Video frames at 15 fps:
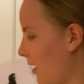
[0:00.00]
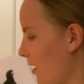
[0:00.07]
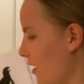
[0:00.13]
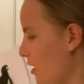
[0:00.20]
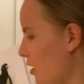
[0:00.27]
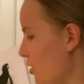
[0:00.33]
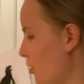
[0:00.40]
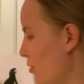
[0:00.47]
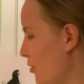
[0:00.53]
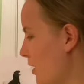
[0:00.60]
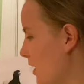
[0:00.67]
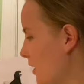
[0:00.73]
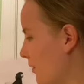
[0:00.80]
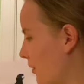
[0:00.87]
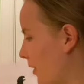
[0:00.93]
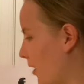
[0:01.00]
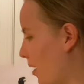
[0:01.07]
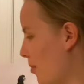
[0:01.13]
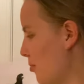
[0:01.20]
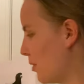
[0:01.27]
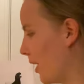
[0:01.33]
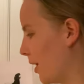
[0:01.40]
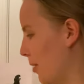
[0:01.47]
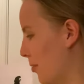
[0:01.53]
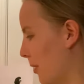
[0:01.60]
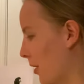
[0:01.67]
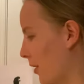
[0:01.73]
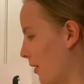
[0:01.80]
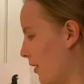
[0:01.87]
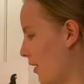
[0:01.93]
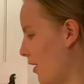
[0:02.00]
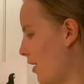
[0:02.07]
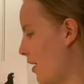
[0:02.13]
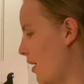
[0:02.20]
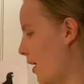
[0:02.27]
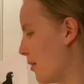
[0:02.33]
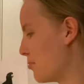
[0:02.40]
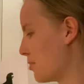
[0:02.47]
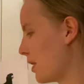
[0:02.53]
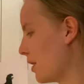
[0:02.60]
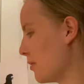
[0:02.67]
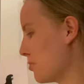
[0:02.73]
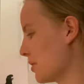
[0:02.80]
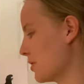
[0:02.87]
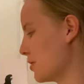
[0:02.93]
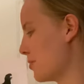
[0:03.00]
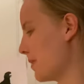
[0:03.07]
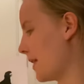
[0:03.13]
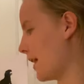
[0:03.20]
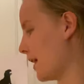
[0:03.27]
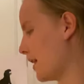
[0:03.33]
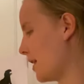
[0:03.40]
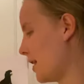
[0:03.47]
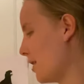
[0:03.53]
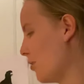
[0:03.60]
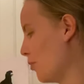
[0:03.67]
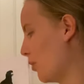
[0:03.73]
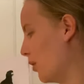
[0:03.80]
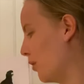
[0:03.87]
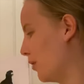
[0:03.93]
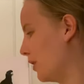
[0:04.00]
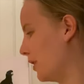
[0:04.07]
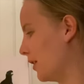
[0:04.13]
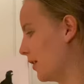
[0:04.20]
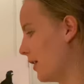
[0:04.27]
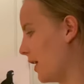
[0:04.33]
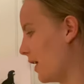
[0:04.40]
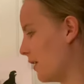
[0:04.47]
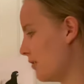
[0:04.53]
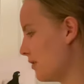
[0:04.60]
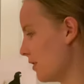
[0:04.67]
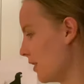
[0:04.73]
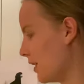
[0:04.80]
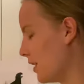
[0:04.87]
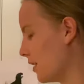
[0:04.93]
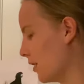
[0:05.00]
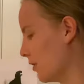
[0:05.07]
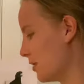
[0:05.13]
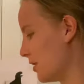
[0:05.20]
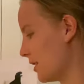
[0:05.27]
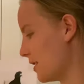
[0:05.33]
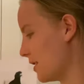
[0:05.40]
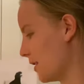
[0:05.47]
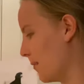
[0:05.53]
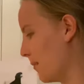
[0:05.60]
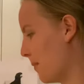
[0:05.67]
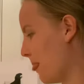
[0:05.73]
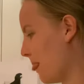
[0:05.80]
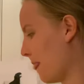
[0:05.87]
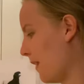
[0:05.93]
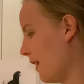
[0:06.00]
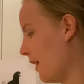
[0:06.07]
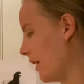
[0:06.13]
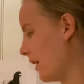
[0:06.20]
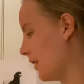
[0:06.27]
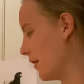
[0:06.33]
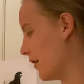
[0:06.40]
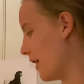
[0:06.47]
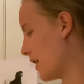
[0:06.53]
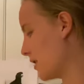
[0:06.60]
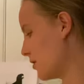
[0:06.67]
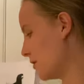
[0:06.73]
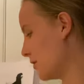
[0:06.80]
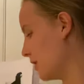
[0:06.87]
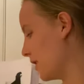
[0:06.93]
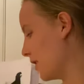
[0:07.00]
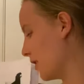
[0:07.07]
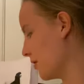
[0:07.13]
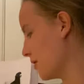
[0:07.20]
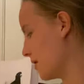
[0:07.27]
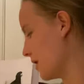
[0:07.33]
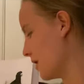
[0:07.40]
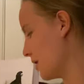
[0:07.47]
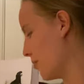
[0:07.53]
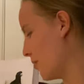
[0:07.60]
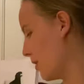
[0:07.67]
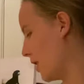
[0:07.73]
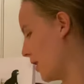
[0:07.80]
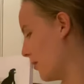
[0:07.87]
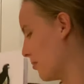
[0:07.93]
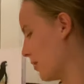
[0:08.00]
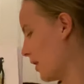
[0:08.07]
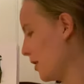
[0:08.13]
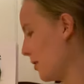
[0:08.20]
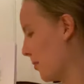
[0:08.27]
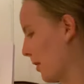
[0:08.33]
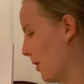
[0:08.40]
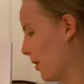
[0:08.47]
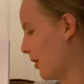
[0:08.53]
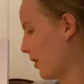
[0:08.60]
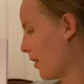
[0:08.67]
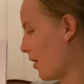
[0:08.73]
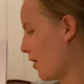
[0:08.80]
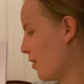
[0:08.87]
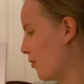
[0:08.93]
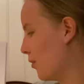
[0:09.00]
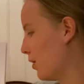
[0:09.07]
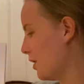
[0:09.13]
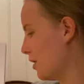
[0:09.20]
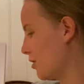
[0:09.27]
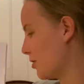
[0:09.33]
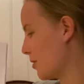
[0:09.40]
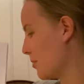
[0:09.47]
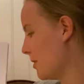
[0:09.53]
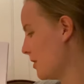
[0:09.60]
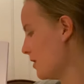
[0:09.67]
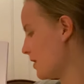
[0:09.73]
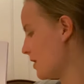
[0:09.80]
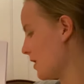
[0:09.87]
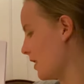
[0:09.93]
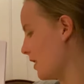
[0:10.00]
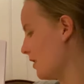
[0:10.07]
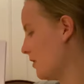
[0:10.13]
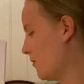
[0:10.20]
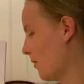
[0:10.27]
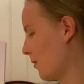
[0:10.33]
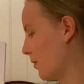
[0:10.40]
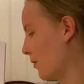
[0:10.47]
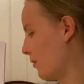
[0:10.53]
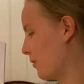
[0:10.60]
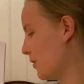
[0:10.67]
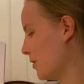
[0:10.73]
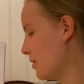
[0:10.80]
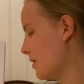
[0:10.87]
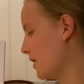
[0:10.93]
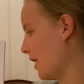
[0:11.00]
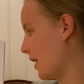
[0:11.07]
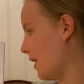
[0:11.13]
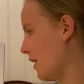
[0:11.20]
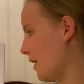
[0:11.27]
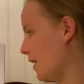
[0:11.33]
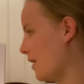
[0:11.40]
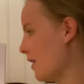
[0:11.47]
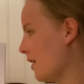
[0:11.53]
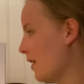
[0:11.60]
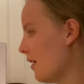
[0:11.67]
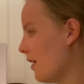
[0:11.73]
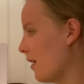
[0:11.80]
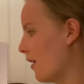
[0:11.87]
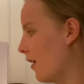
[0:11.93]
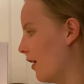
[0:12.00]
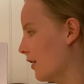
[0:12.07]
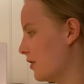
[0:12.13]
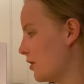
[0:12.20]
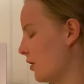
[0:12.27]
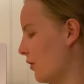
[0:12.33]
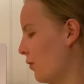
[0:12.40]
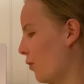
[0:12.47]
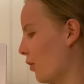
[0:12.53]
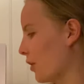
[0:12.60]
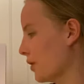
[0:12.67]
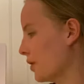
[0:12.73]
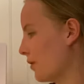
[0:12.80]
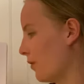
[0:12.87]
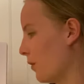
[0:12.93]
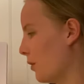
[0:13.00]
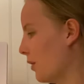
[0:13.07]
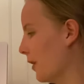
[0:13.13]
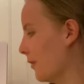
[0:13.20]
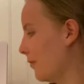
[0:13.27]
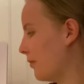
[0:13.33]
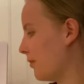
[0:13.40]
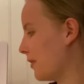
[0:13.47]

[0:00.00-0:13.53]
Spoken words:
U is for umbrella bird. Umbrella birds play a key role in their native ecosystem. In their natural ecosystem, an umbrella bird will distribute seeds from the fruits they eat onto the forest floor.